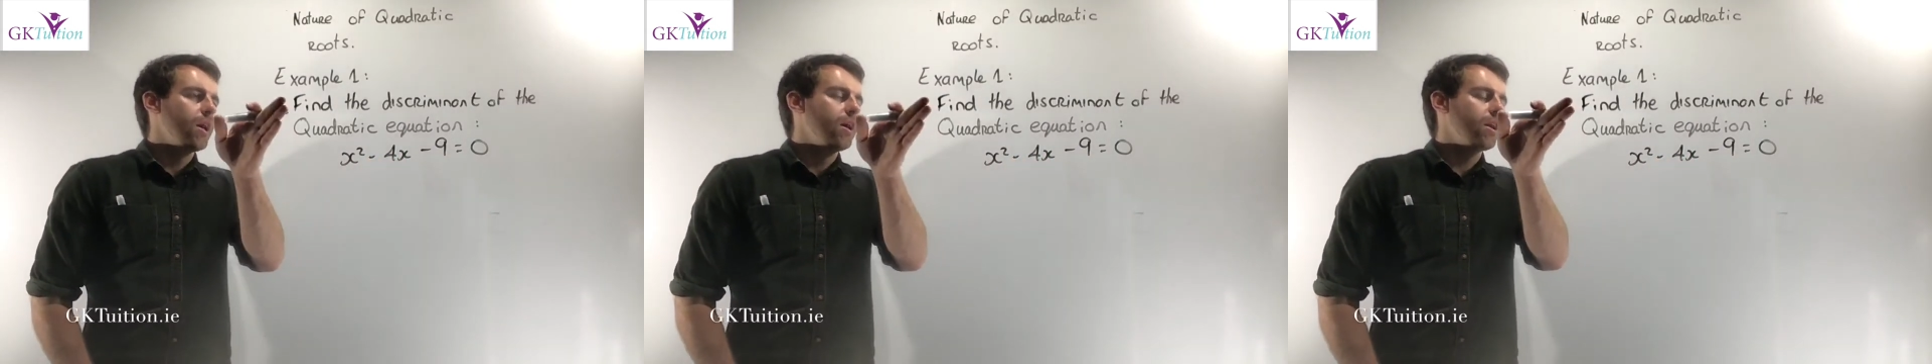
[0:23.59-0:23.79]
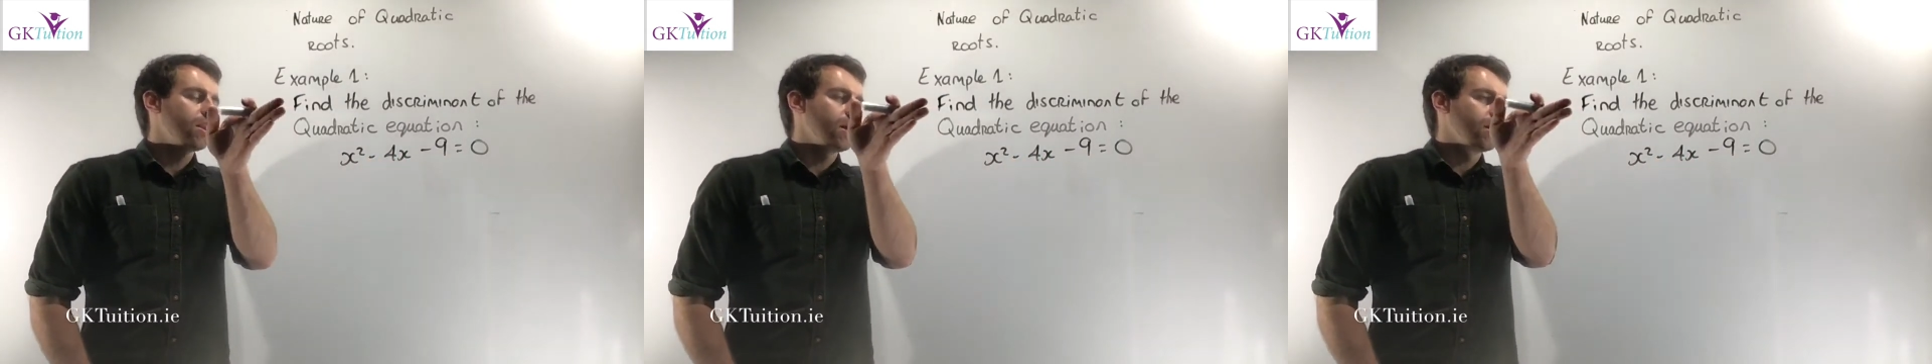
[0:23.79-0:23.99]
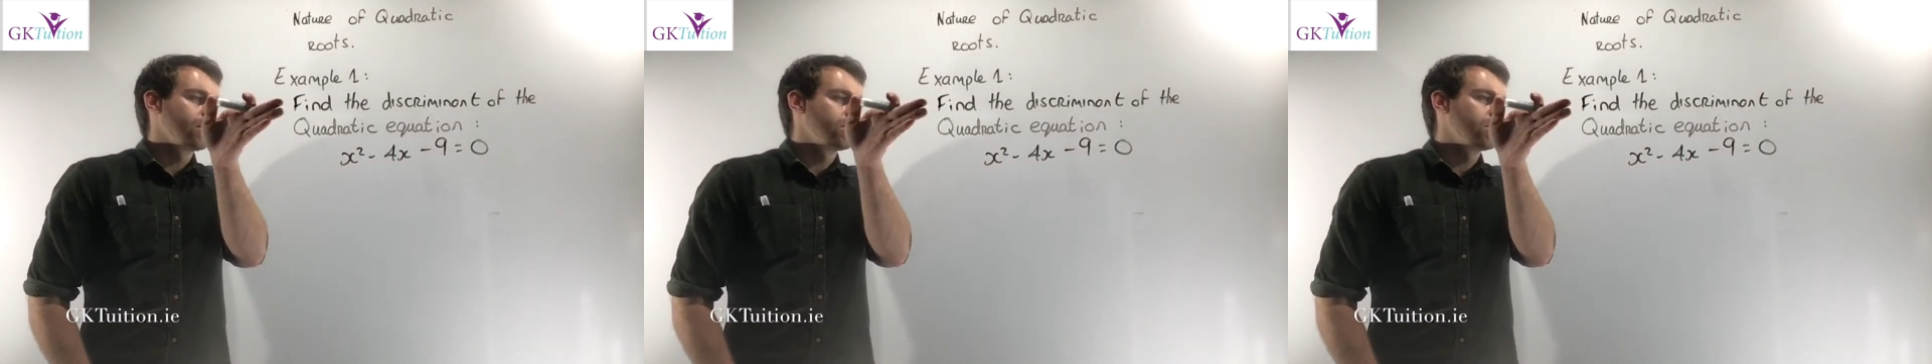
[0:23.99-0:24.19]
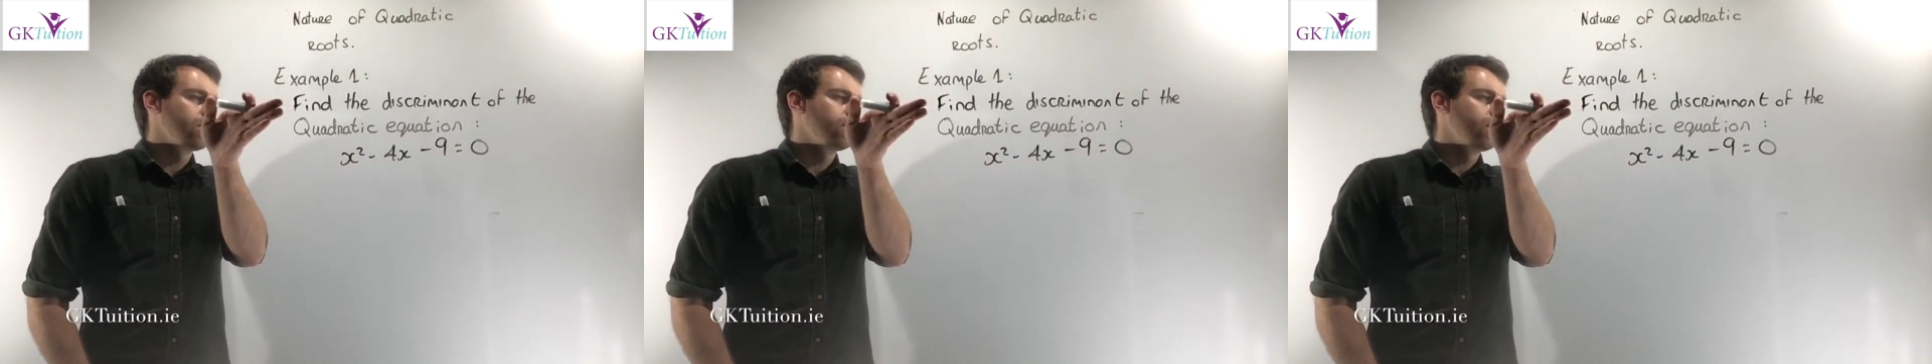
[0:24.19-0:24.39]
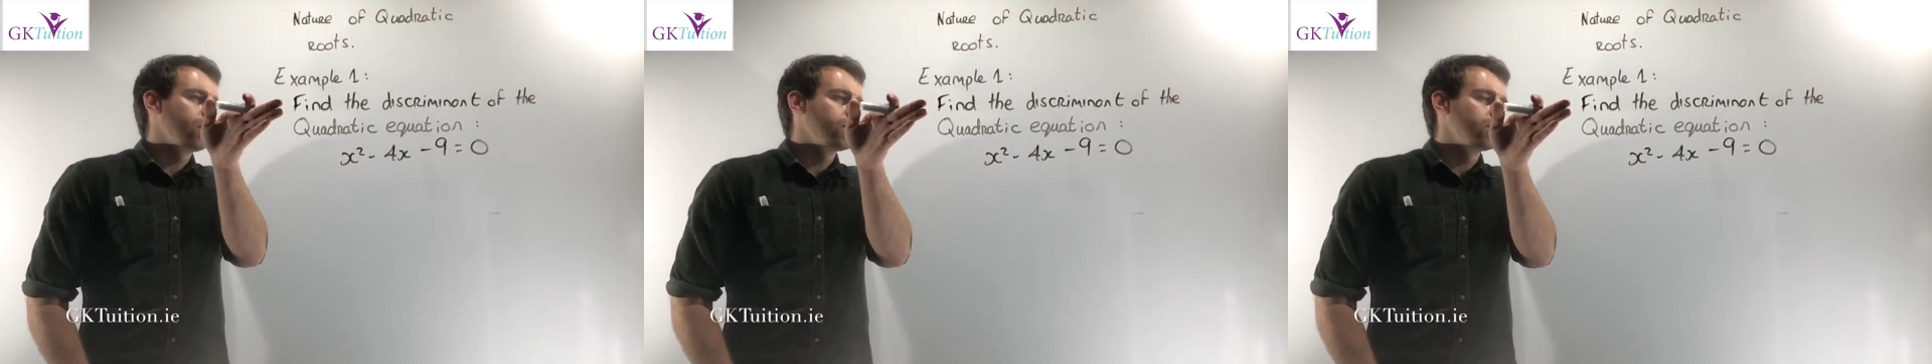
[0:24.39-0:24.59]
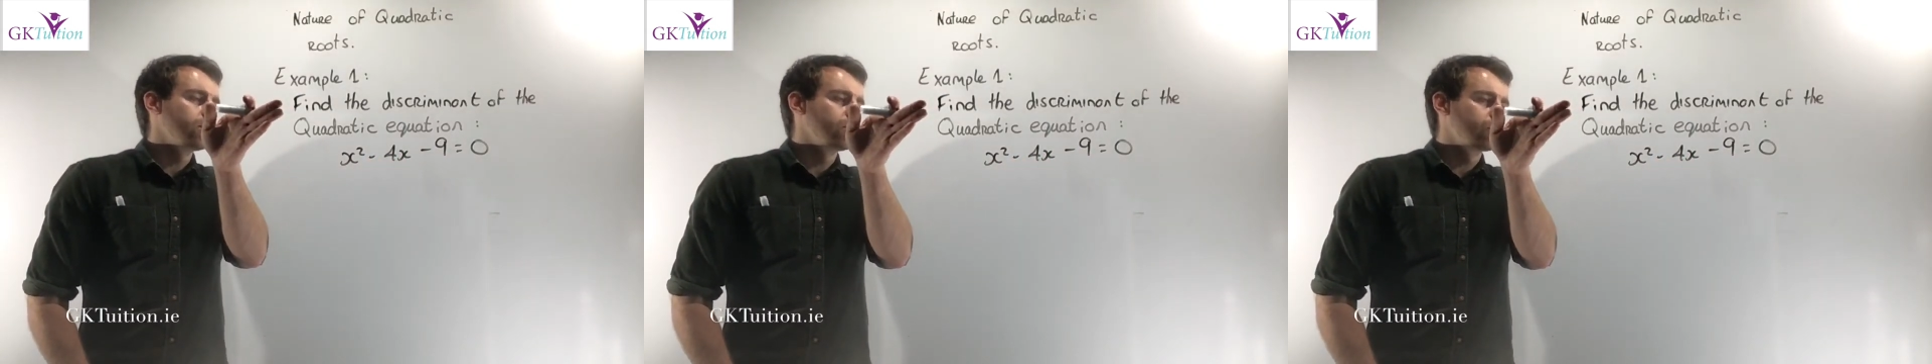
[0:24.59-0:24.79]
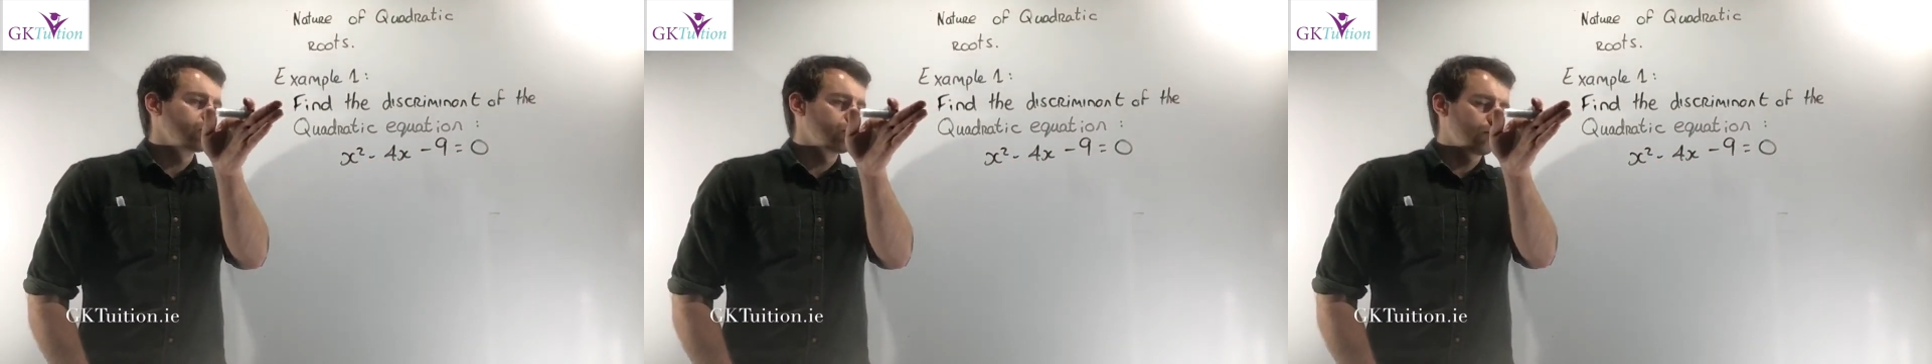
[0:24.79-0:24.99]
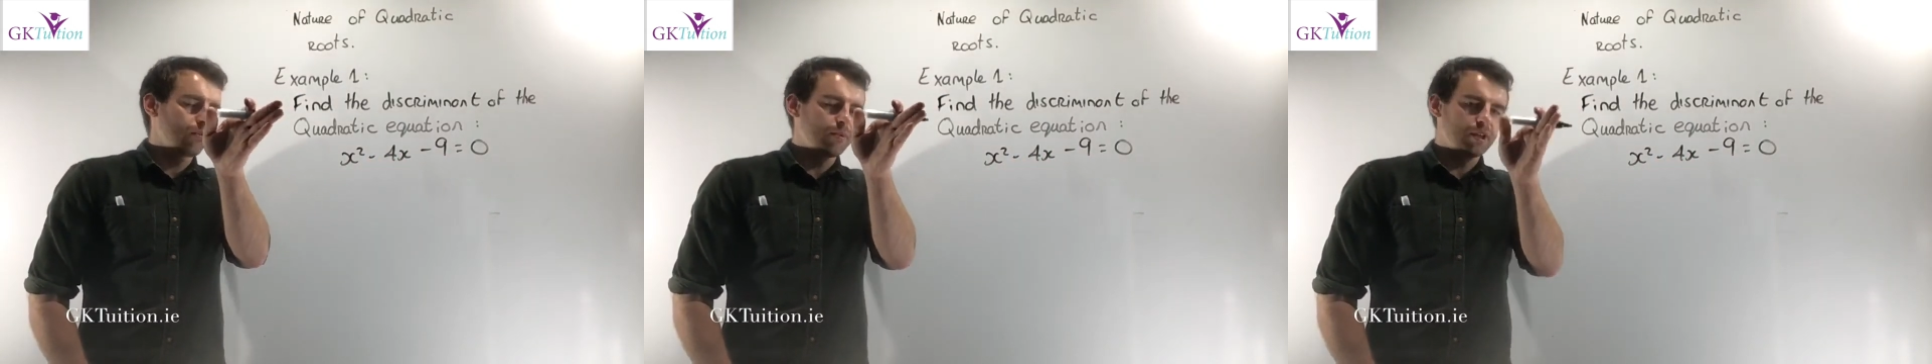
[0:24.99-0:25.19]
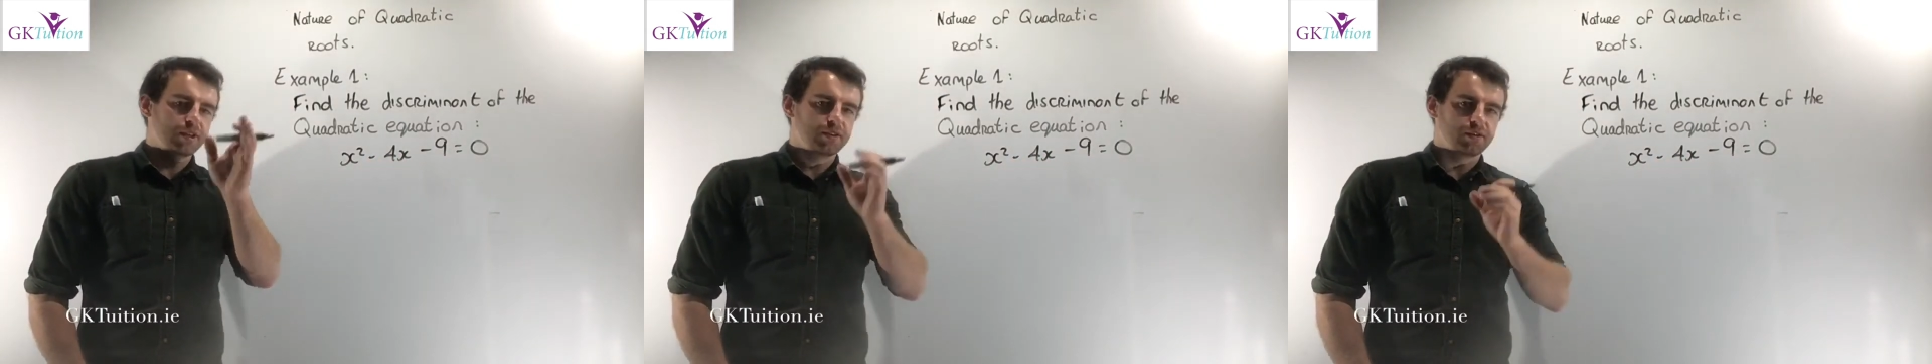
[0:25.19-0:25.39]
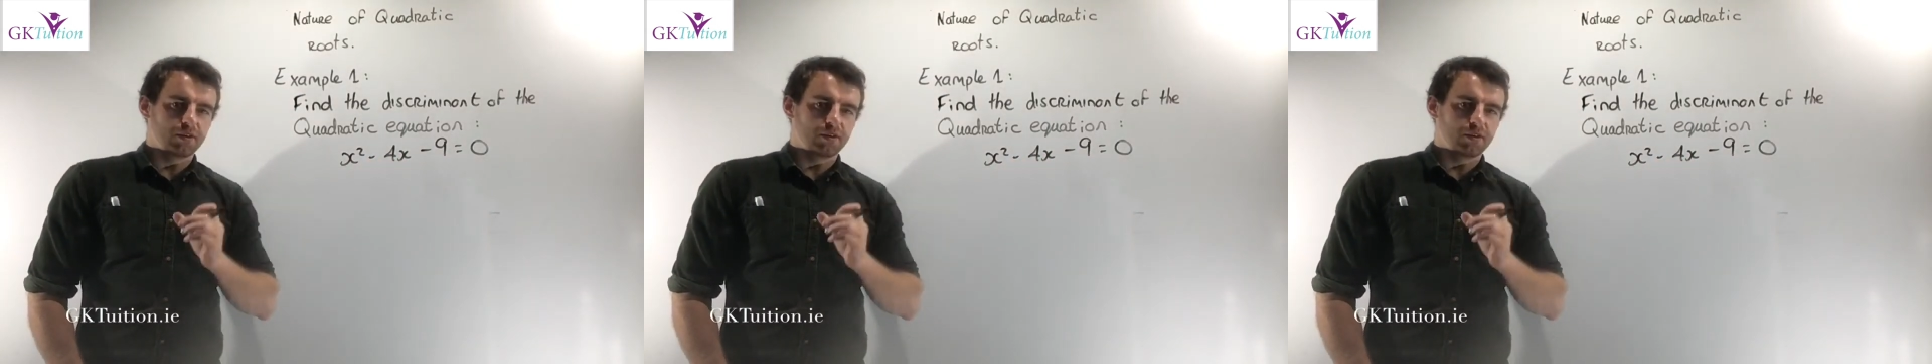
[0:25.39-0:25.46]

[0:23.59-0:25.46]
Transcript: and I asked you to find the discriminant